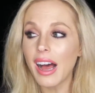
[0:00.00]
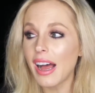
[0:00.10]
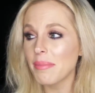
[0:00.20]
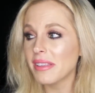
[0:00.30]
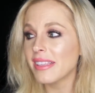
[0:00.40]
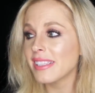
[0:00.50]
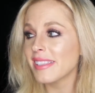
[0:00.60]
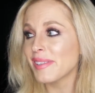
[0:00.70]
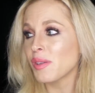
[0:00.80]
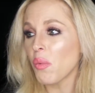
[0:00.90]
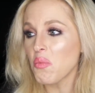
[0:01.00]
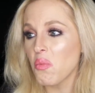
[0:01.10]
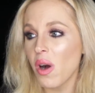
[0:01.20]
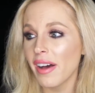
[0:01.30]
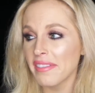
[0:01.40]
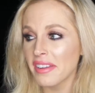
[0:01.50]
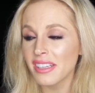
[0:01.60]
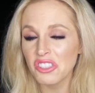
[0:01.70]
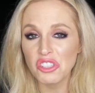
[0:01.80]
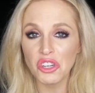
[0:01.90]
I mean, this is
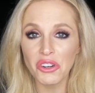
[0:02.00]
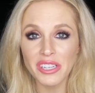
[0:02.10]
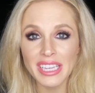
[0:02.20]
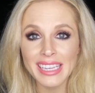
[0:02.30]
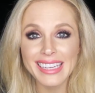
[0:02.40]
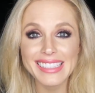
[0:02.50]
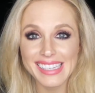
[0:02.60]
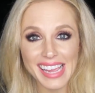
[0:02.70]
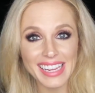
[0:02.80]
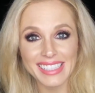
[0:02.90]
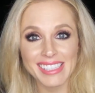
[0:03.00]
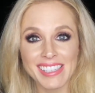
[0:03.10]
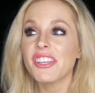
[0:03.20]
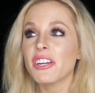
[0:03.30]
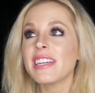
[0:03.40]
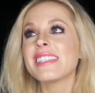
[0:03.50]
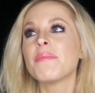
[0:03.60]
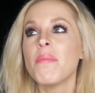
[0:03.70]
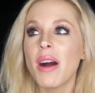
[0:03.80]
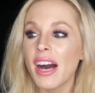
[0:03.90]
one dirty date. There is
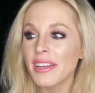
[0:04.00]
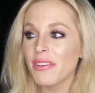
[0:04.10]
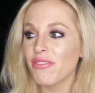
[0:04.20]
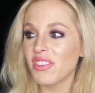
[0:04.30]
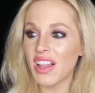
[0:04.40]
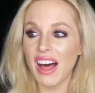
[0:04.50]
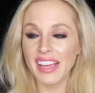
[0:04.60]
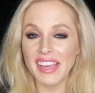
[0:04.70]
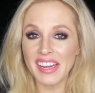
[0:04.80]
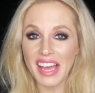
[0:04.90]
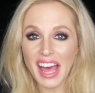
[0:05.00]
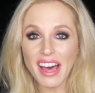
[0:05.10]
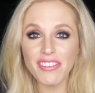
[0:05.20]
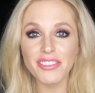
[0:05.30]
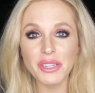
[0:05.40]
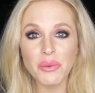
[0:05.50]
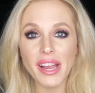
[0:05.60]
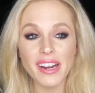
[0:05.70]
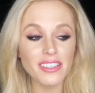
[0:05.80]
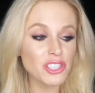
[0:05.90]
mud flying
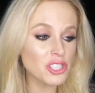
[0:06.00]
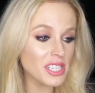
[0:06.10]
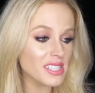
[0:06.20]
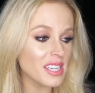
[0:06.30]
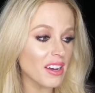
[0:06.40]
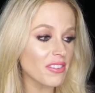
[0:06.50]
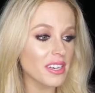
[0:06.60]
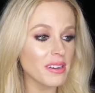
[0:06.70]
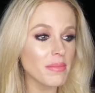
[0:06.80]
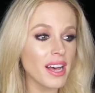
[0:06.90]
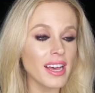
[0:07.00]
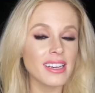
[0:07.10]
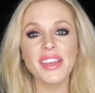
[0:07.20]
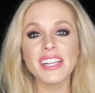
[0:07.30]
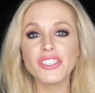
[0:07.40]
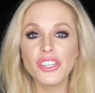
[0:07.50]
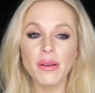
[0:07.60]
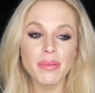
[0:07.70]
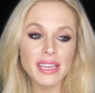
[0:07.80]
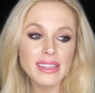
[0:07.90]
everywhere. She's covered in mud. They
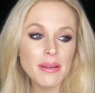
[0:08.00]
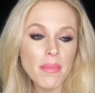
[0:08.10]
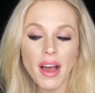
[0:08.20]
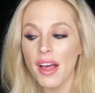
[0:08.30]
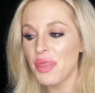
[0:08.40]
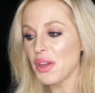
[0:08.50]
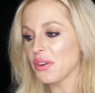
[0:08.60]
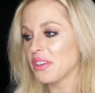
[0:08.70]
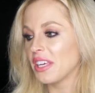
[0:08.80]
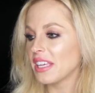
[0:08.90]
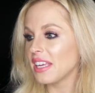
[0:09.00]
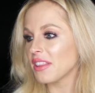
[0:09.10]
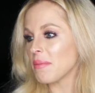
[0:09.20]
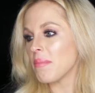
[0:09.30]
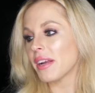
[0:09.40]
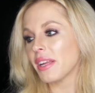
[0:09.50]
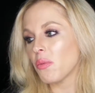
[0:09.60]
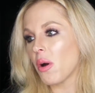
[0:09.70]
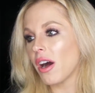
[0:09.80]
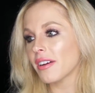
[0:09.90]
jump in the mud. They're kicking the muddy
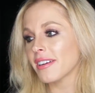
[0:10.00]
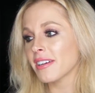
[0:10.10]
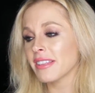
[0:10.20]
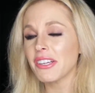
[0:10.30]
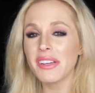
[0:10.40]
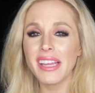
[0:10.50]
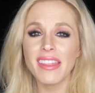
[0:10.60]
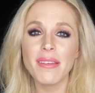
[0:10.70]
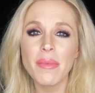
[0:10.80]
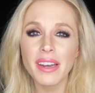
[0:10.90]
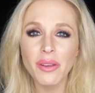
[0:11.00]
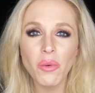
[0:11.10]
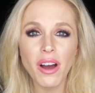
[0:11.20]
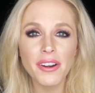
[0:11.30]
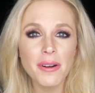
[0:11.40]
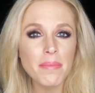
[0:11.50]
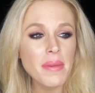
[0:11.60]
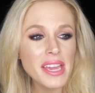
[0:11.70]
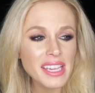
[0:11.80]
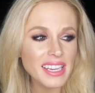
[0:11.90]
water. They're in the muddy water,
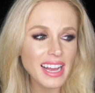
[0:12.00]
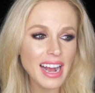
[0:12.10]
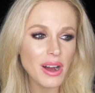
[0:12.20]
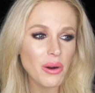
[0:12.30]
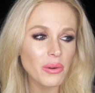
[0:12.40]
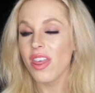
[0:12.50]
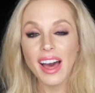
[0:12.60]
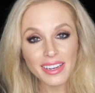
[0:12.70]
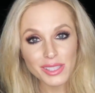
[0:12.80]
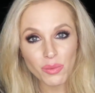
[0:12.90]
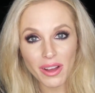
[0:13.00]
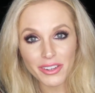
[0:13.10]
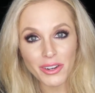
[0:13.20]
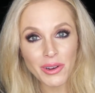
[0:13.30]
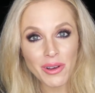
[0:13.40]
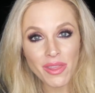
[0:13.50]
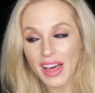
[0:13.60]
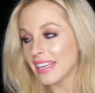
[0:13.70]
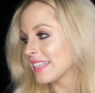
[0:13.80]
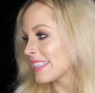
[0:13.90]
making out. That is one girl
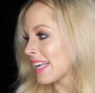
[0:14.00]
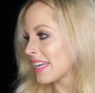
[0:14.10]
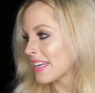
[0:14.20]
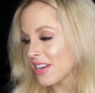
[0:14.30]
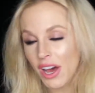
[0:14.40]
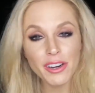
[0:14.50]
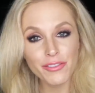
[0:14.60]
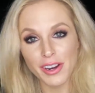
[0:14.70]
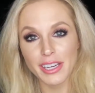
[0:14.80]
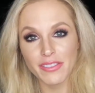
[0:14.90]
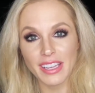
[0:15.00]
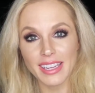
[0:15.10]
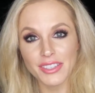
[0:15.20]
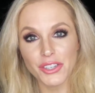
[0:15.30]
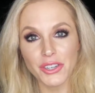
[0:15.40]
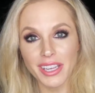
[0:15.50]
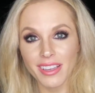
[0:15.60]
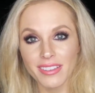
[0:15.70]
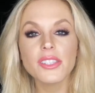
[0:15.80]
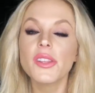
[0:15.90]
that is not afraid of getting
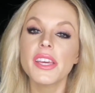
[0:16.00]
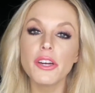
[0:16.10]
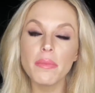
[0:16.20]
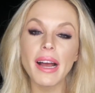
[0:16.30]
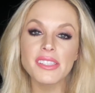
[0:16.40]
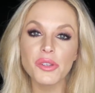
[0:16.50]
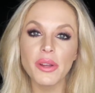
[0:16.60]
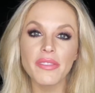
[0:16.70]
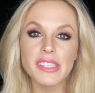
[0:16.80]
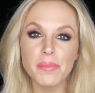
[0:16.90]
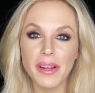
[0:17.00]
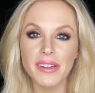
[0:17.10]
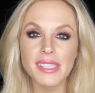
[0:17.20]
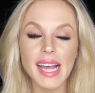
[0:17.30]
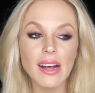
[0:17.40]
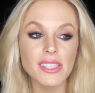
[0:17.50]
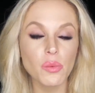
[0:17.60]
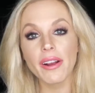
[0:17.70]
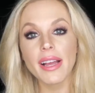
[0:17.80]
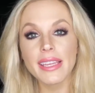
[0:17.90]
dirty. So they go back to Raven's parents' house,
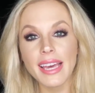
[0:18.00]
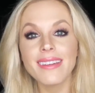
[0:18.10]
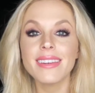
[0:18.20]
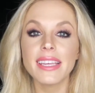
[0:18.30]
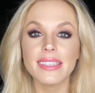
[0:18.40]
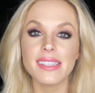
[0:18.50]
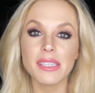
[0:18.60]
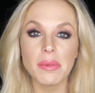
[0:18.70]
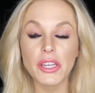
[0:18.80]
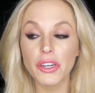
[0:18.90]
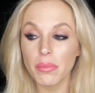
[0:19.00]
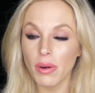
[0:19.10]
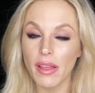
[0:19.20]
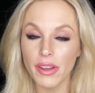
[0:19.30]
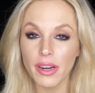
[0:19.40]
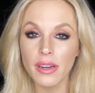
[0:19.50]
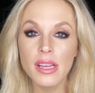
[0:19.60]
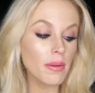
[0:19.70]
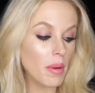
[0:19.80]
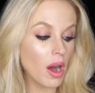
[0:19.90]
where again, Nick gets to meet her brother,
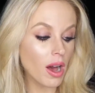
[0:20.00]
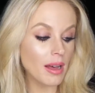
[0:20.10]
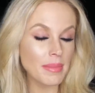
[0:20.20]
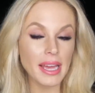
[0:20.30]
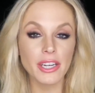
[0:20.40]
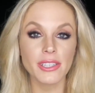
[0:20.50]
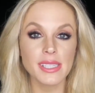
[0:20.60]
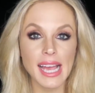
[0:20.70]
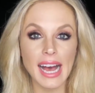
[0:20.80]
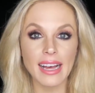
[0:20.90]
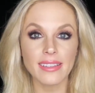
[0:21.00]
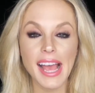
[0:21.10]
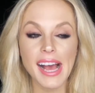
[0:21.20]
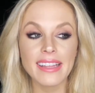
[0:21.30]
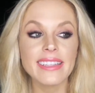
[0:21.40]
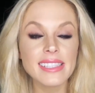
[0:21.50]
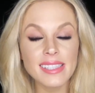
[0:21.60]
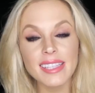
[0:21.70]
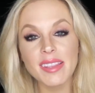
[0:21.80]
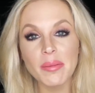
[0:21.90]
her mom, and her dad. And they
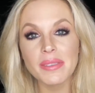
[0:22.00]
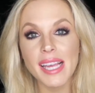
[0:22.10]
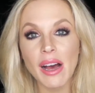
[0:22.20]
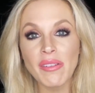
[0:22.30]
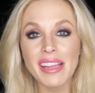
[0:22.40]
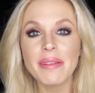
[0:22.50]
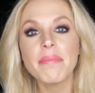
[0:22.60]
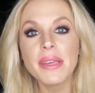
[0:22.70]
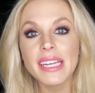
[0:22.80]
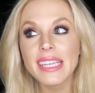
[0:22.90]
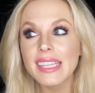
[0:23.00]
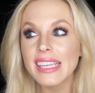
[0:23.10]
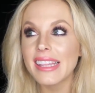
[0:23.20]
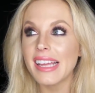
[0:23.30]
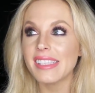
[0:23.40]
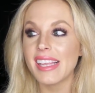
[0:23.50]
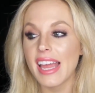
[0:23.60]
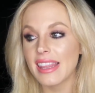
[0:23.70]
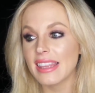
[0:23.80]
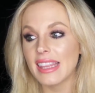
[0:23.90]
sit them down, and immediately they
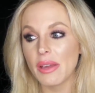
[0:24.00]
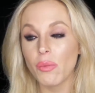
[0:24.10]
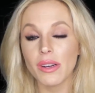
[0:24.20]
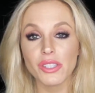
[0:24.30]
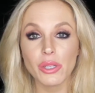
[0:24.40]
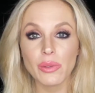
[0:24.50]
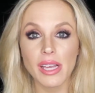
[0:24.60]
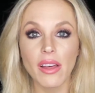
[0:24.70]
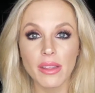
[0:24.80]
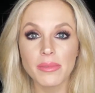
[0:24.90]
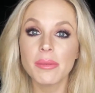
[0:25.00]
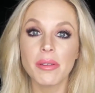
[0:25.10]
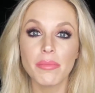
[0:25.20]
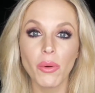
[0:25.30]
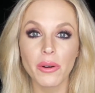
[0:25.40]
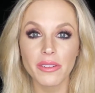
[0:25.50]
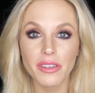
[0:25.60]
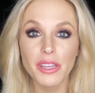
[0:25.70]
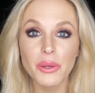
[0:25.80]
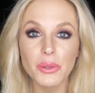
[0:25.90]
say that they want to tell them some
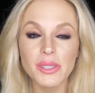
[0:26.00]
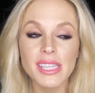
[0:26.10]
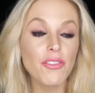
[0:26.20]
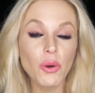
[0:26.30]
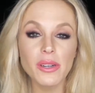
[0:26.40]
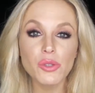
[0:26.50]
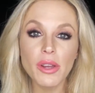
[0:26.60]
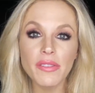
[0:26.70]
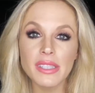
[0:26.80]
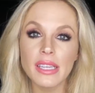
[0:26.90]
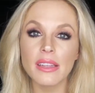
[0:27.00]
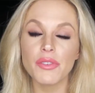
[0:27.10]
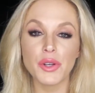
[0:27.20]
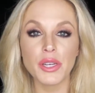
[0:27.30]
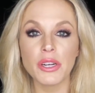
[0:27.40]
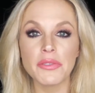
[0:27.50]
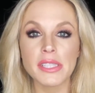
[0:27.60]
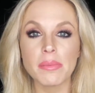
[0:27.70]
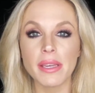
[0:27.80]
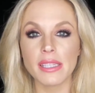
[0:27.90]
important news. Of course, Raven's getting very
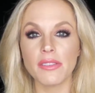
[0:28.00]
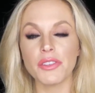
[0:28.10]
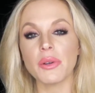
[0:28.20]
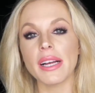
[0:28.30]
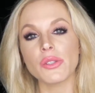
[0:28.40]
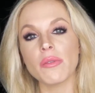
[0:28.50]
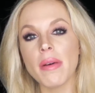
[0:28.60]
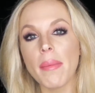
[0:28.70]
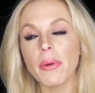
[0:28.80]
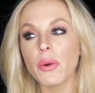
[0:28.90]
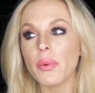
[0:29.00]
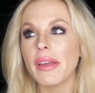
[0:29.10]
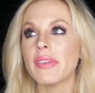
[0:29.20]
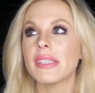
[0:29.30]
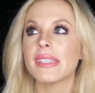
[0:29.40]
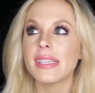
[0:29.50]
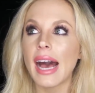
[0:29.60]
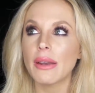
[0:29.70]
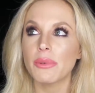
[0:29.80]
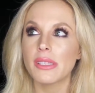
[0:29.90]
nervous because if you guys remember, Raven's
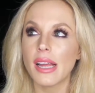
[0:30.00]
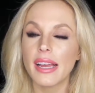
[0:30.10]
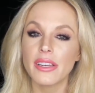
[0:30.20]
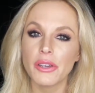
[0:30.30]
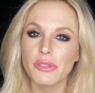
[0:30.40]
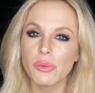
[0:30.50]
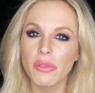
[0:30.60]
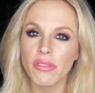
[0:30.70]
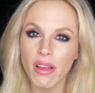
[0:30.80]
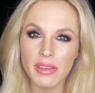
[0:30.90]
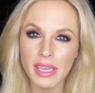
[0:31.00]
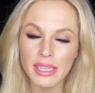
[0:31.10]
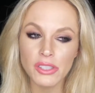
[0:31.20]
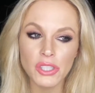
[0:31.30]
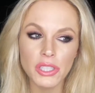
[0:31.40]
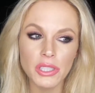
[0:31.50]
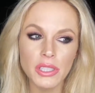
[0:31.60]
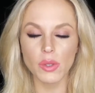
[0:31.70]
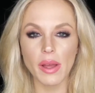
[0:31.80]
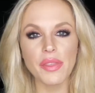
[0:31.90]
dad was diagnosed with lung cancer.
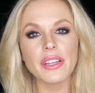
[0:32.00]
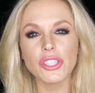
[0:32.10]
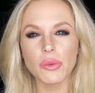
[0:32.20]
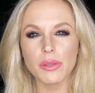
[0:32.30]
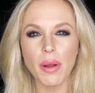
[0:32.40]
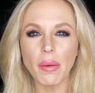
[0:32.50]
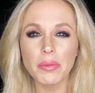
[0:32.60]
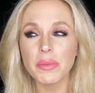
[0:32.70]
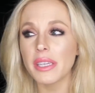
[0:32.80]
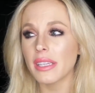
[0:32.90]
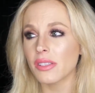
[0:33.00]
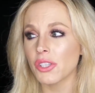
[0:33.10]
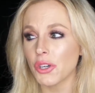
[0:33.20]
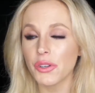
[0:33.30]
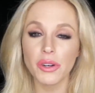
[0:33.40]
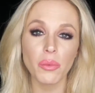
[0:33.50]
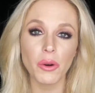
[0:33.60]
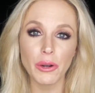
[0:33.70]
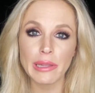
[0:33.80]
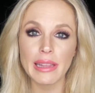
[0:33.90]
So I think she was probably concerned or
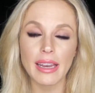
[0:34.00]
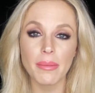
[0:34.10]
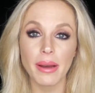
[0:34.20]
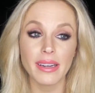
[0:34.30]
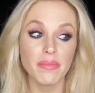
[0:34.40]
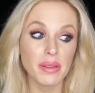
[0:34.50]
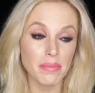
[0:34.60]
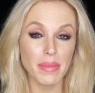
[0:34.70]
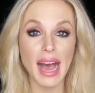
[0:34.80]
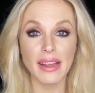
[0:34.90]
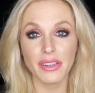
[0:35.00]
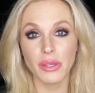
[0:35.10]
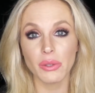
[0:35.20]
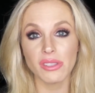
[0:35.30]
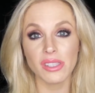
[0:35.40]
worried that it might have been bad news.